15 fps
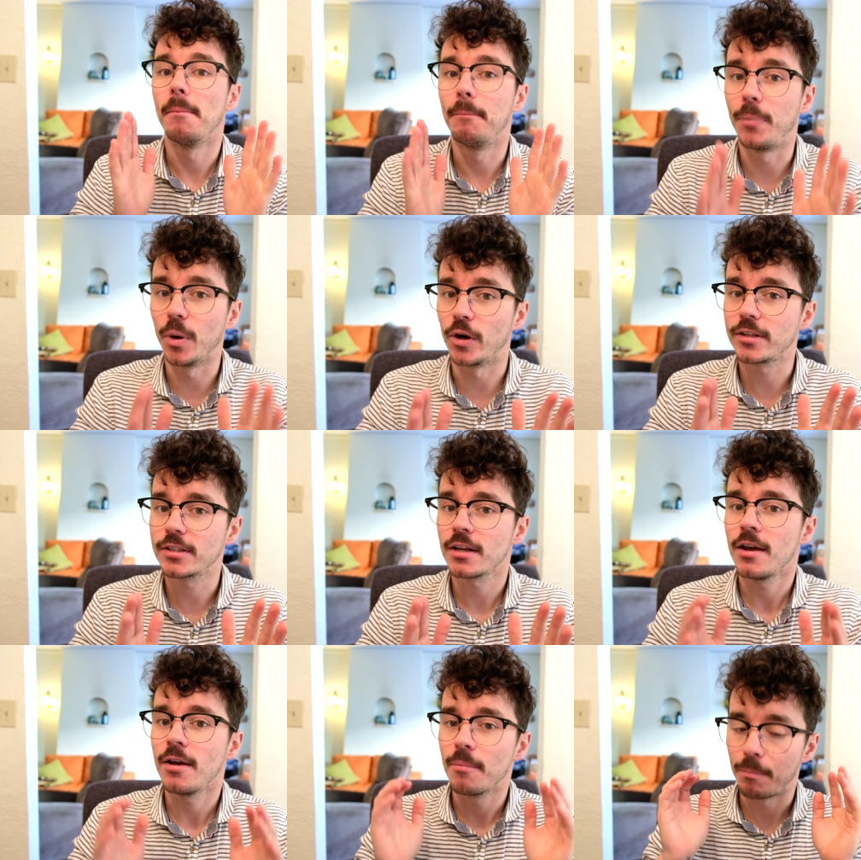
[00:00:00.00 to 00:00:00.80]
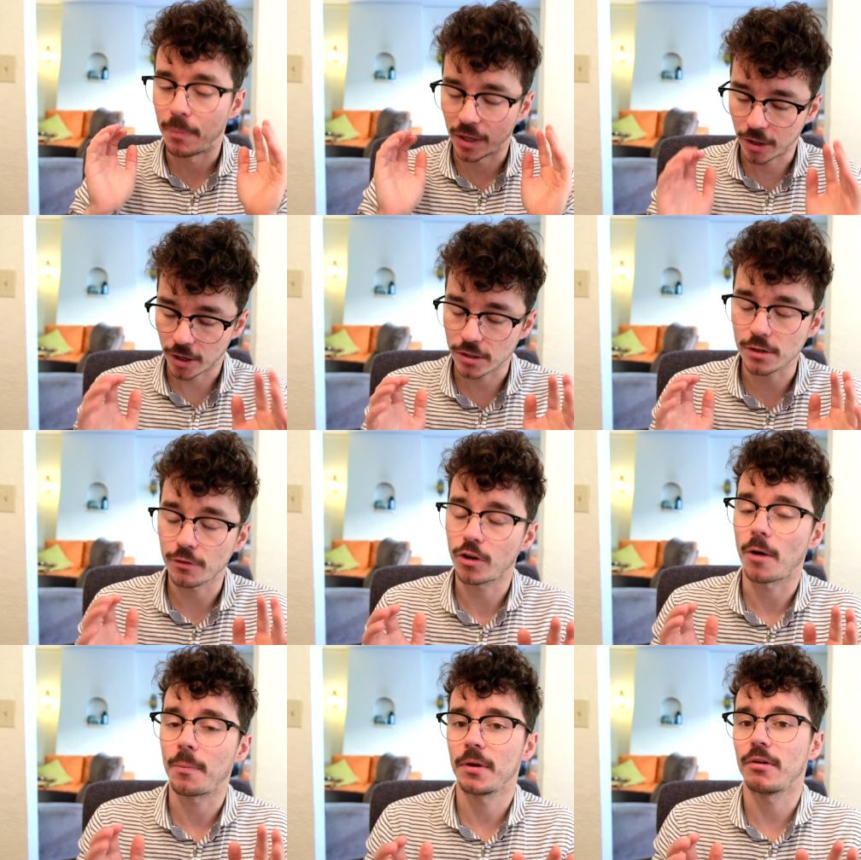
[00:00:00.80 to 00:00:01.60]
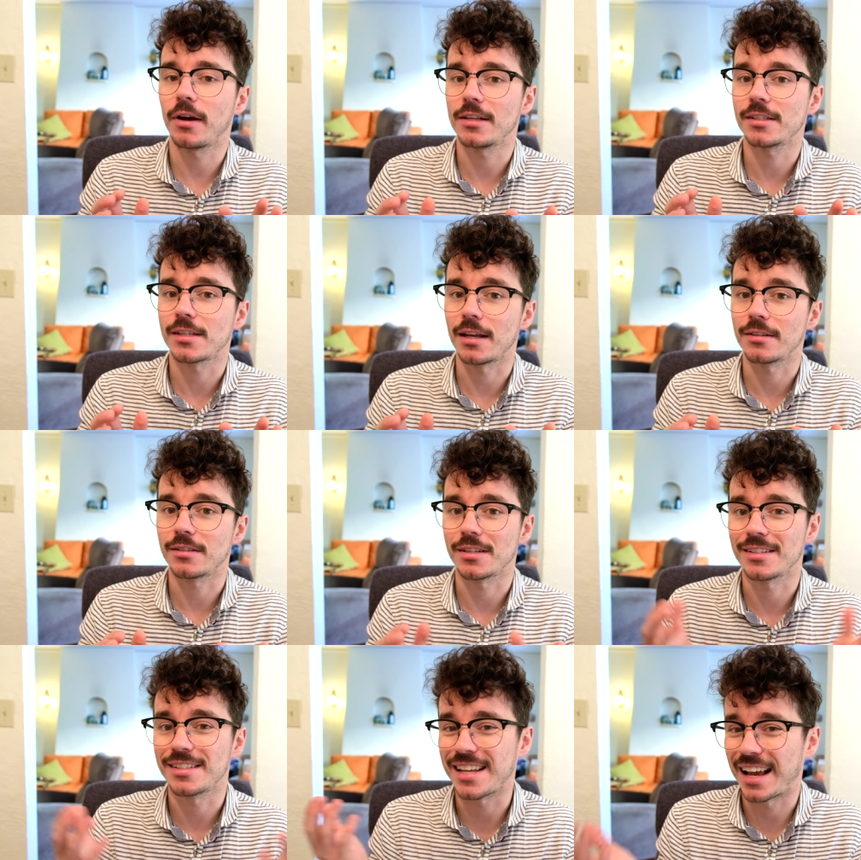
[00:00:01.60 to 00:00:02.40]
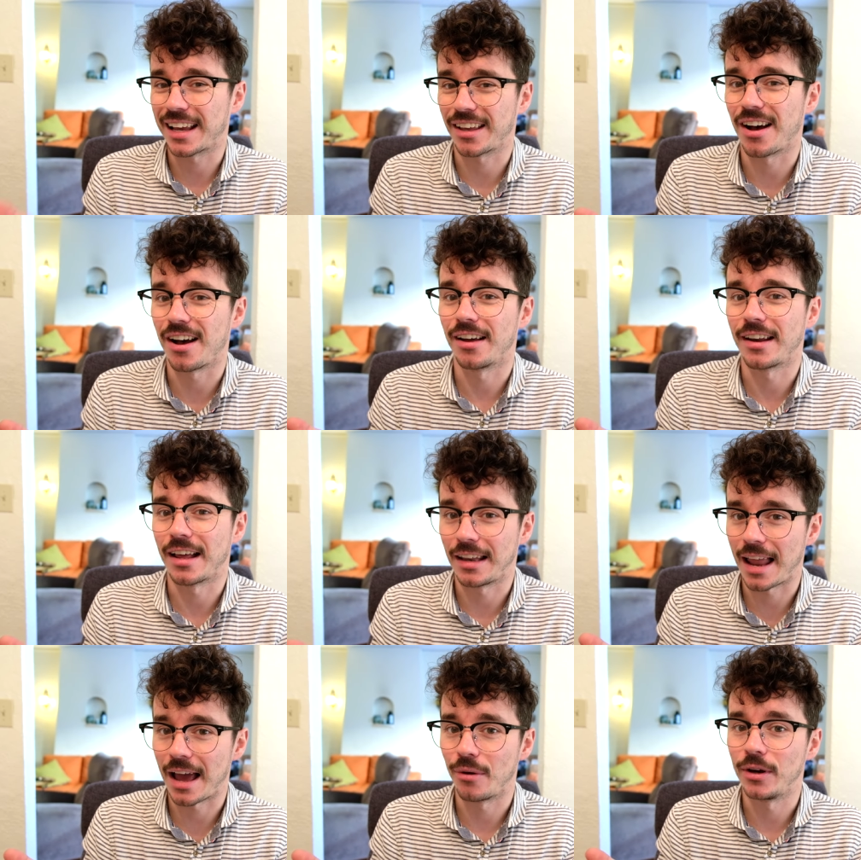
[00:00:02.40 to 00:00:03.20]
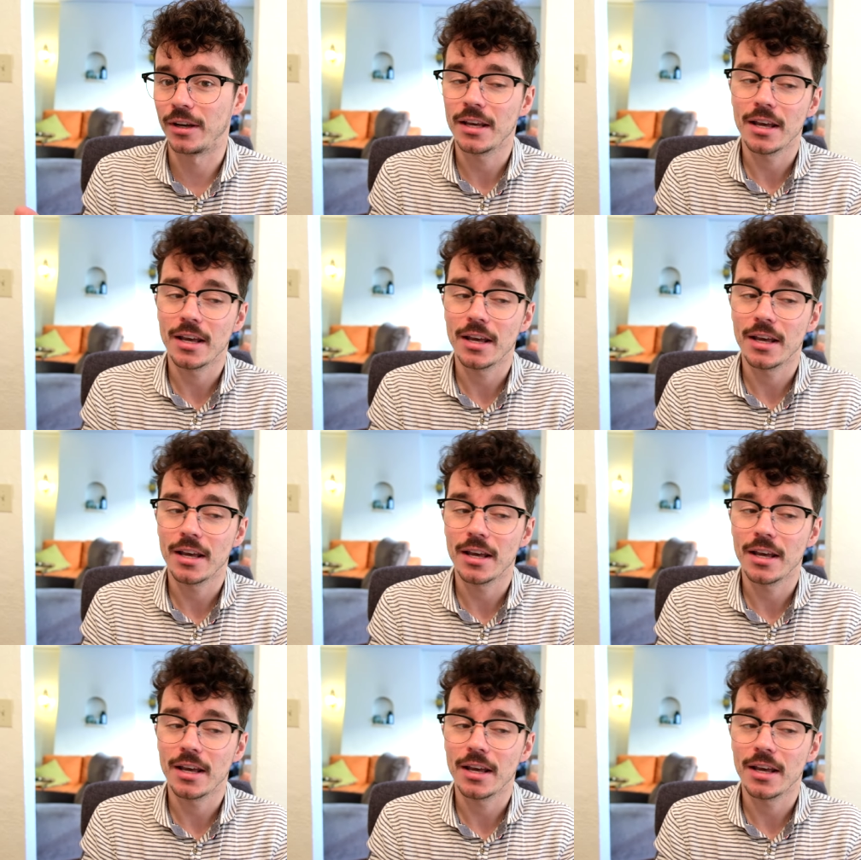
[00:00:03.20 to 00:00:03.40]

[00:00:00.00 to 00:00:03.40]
but because of copyright censors, I can't allow it.